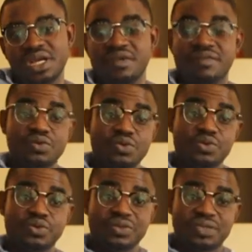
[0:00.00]
Even though
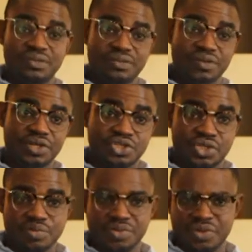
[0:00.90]
it was for a
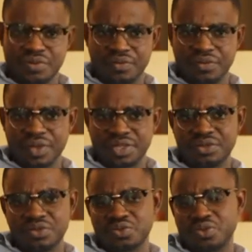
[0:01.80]
short period, for I
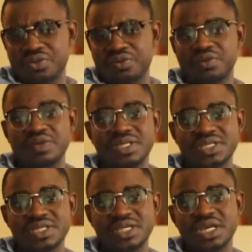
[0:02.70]
think 2 or 3
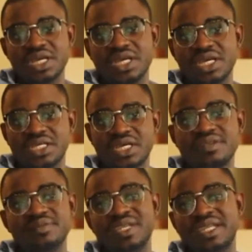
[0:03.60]
weeks, it
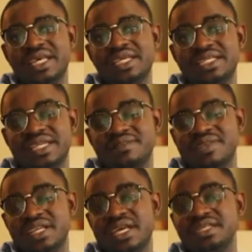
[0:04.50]
gave me
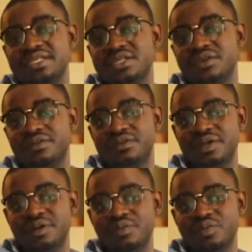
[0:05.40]
an idea of
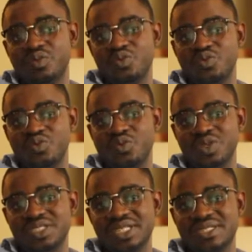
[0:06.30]

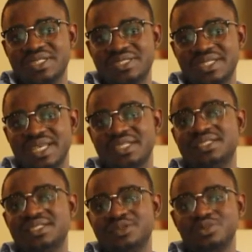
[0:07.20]
what it
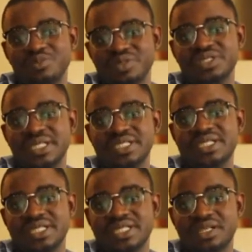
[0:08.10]
takes to build an
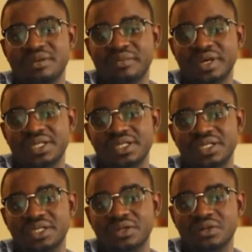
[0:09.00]
international brand,
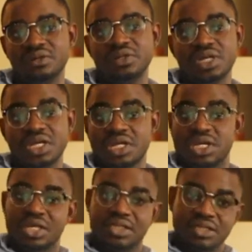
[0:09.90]
you know.
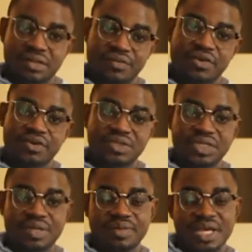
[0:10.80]
And of course,
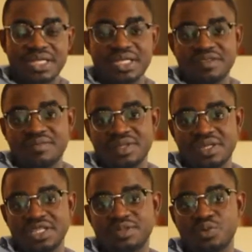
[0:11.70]
Yali gave me
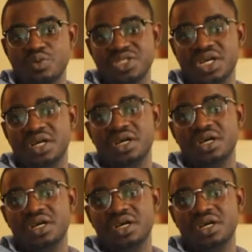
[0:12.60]
that exposure.